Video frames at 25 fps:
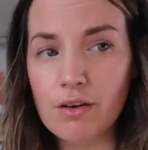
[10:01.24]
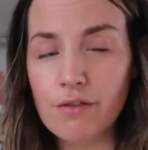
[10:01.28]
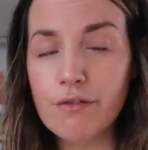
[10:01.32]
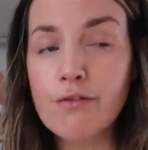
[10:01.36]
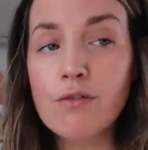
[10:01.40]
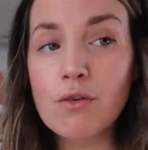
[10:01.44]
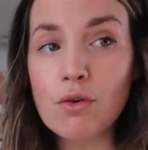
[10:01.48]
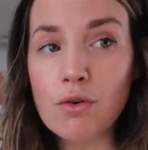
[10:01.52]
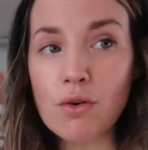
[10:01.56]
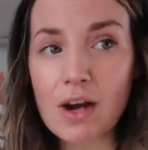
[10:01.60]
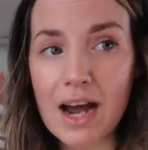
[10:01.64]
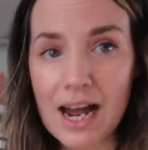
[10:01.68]

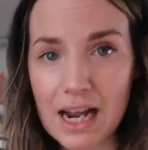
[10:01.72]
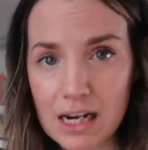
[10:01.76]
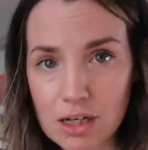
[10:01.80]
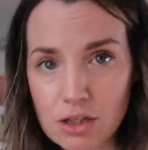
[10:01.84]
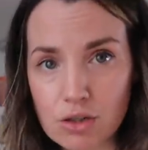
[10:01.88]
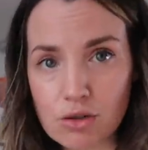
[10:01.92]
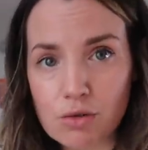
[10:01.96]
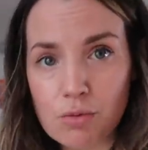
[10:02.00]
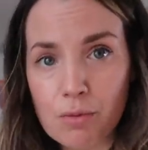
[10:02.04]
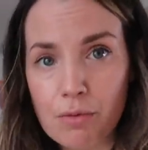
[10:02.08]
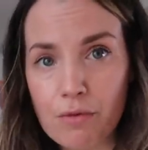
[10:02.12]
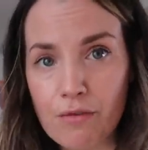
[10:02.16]
for
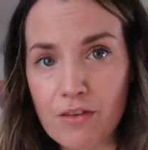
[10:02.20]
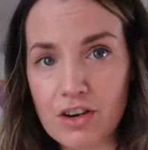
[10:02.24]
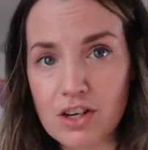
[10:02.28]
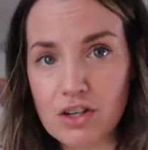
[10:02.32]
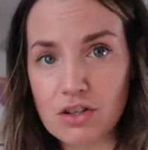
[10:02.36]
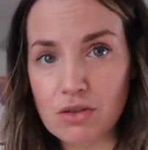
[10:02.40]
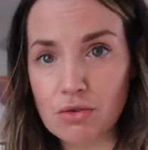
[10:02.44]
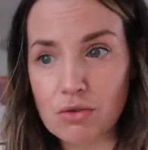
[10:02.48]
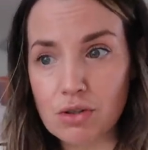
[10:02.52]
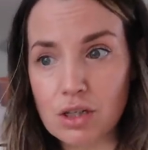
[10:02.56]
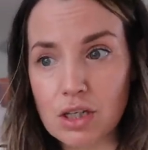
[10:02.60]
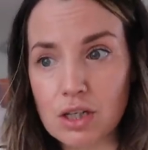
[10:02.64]
actual
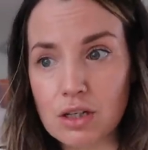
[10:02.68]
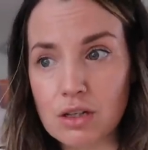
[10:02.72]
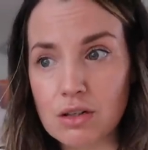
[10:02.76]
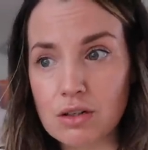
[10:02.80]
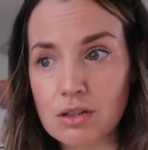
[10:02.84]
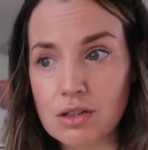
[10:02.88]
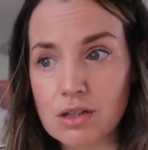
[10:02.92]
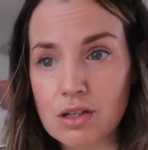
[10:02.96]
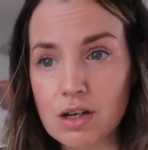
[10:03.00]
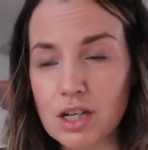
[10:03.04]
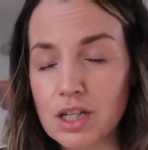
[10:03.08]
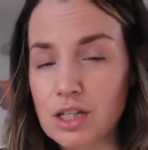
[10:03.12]
professional
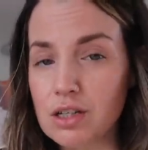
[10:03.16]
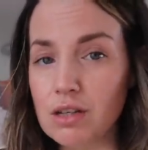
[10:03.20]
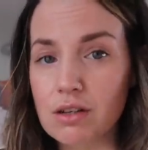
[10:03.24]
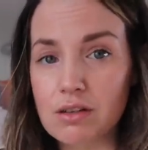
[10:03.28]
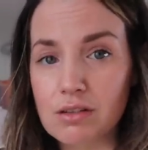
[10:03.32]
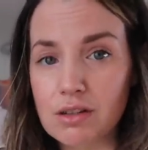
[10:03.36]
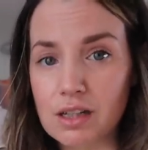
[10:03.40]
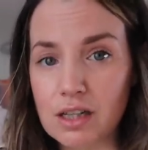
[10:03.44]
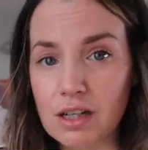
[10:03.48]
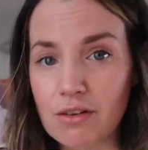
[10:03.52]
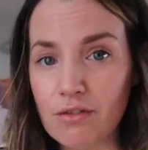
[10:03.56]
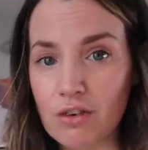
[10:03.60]
use, I
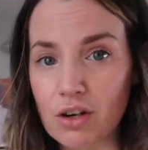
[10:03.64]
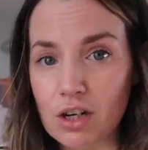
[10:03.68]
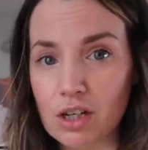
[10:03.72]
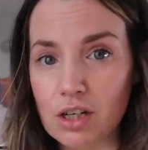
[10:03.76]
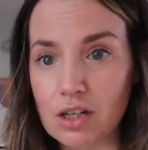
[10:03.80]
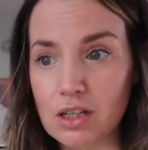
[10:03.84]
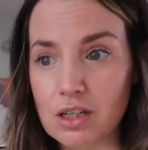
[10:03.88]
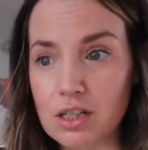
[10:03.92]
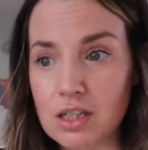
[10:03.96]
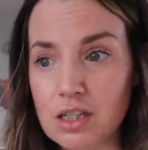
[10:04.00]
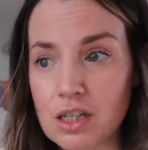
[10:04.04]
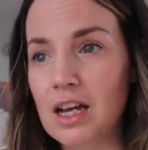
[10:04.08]
don't think they're very
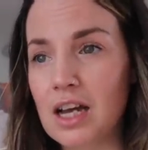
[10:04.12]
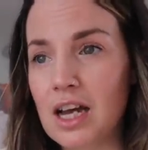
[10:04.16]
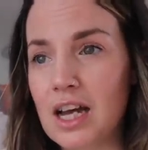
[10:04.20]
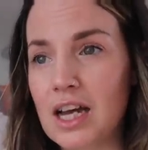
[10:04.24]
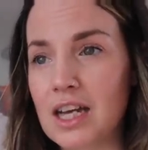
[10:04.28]
good.